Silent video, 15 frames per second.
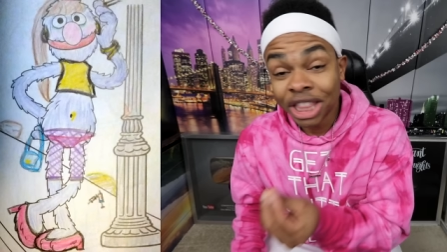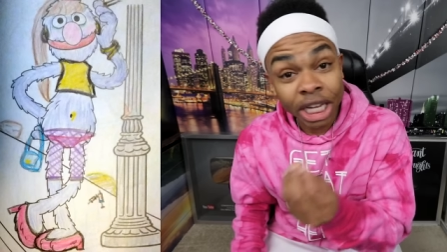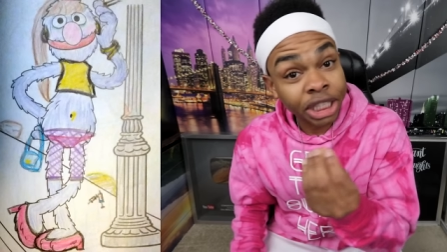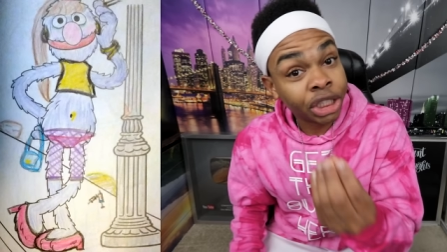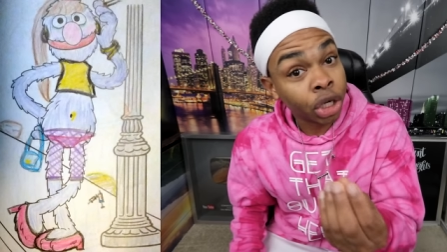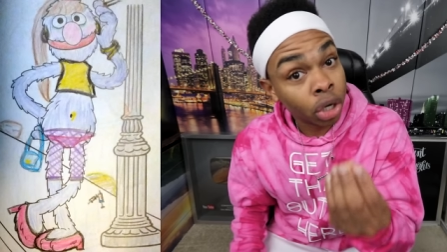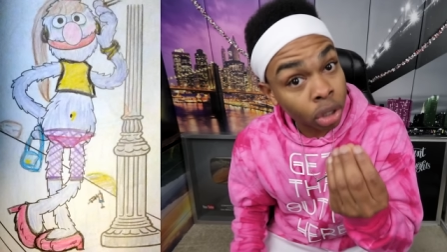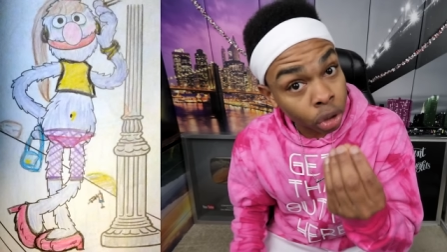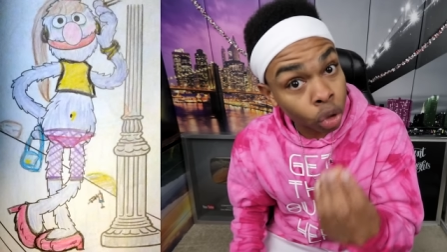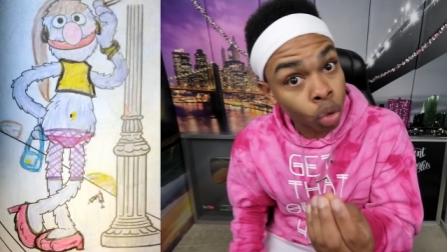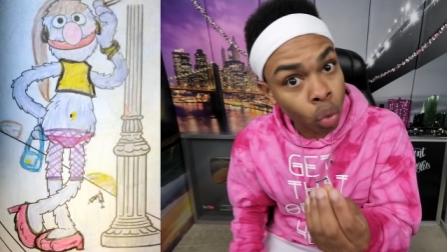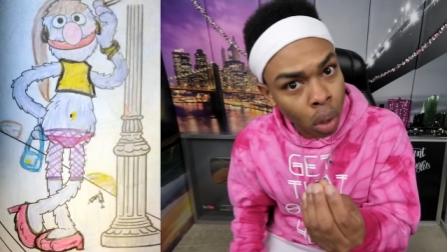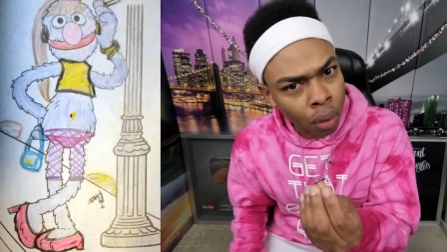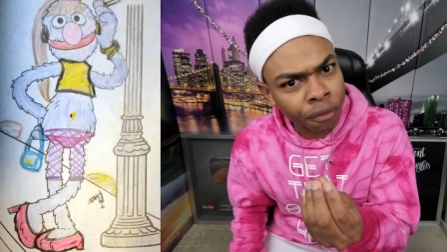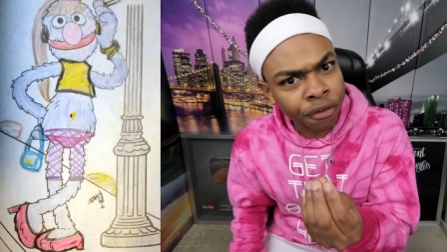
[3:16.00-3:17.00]
They turn
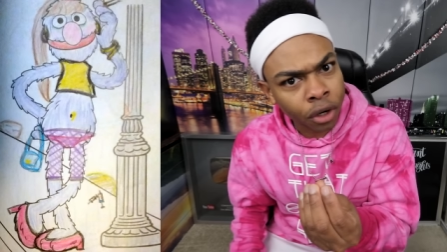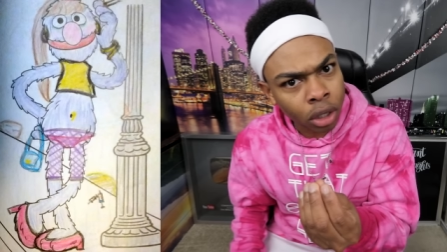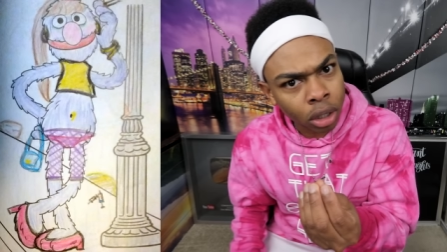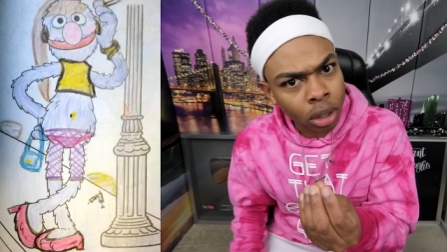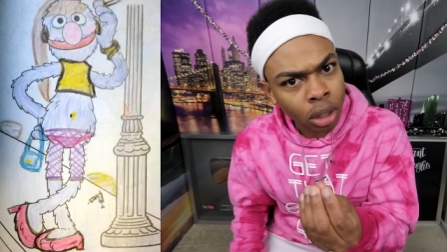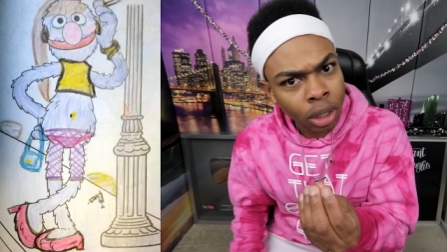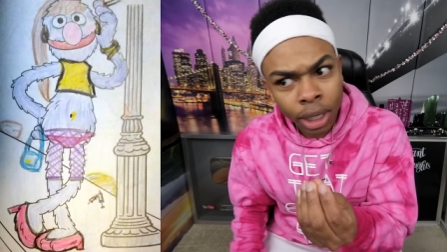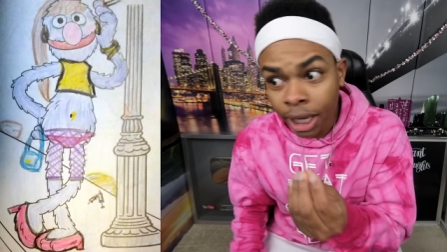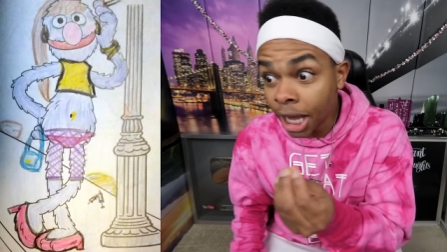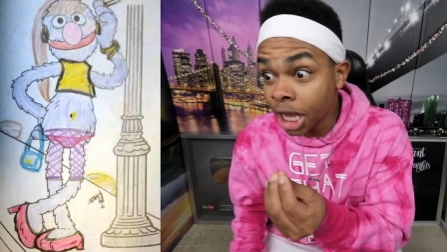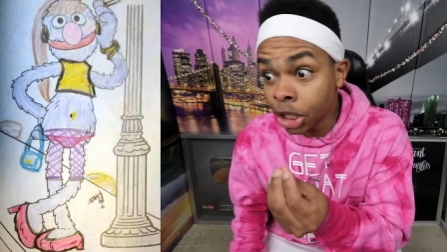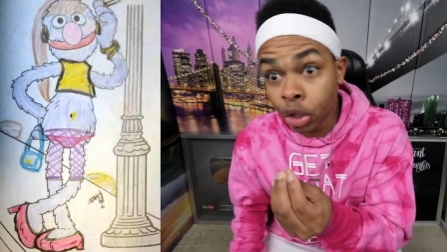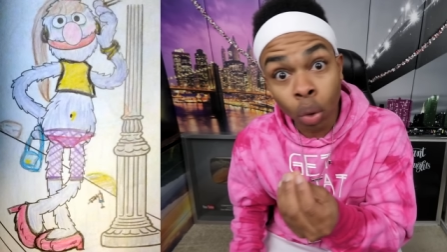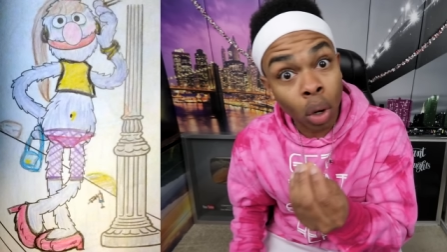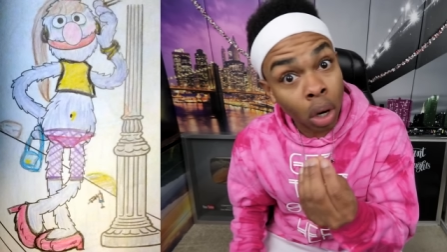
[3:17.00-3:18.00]
Grover
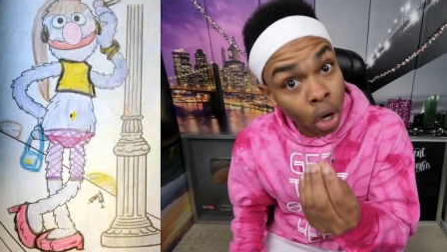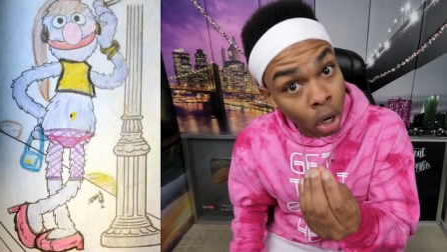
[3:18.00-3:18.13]
into a